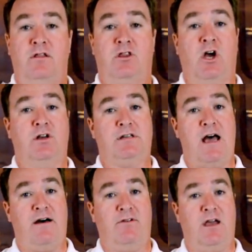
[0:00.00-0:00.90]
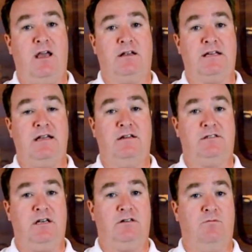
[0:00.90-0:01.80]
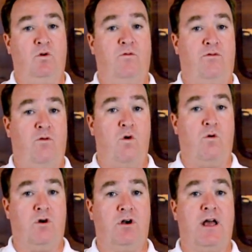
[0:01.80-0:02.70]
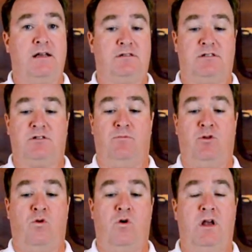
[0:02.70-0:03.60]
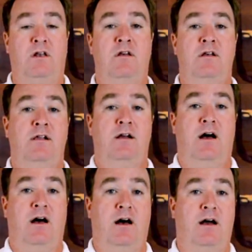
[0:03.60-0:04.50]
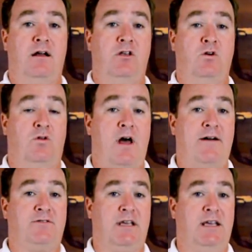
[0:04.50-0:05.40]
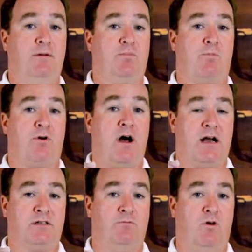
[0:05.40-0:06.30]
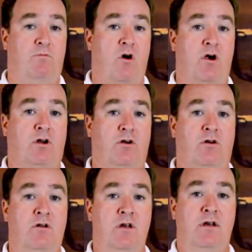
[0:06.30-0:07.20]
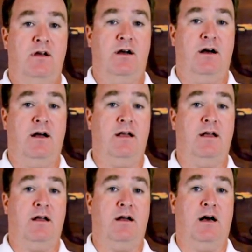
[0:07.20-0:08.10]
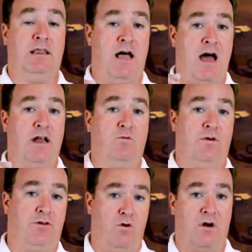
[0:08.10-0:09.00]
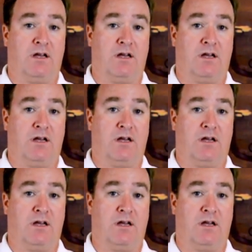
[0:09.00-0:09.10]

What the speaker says: does have a tendency to move forward as it's deployed. You'll have to keep the proximal marker aligned with your